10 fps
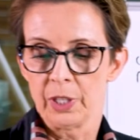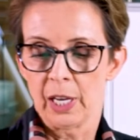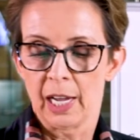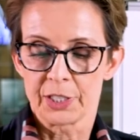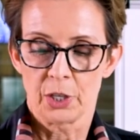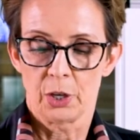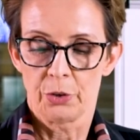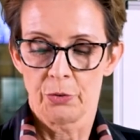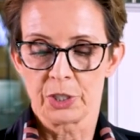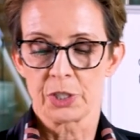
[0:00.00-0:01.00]
an RTO,
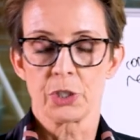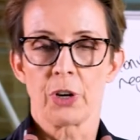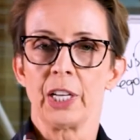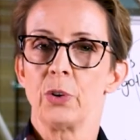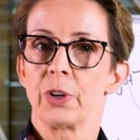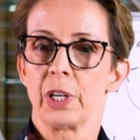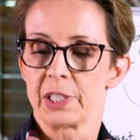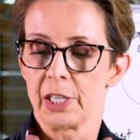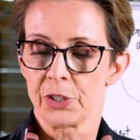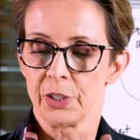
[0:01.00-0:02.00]
registered training
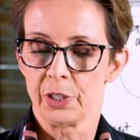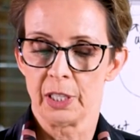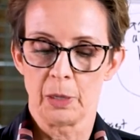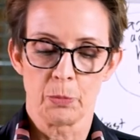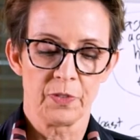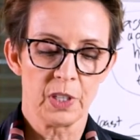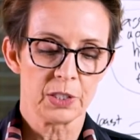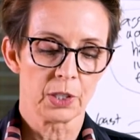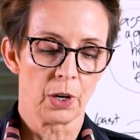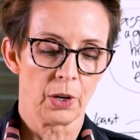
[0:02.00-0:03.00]
organisation, a number of years
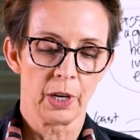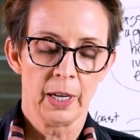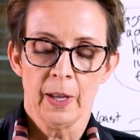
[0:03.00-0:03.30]
ago,